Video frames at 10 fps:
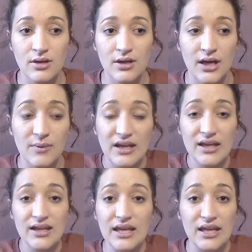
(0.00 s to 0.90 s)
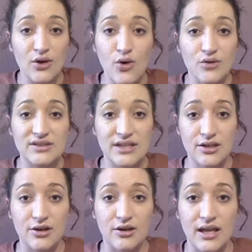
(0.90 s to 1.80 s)
I mean, I could eat a whole
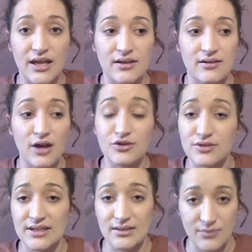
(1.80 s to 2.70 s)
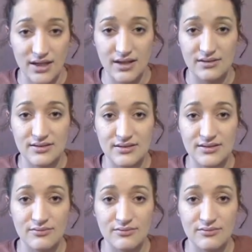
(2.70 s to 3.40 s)
dinner in under 10 minutes.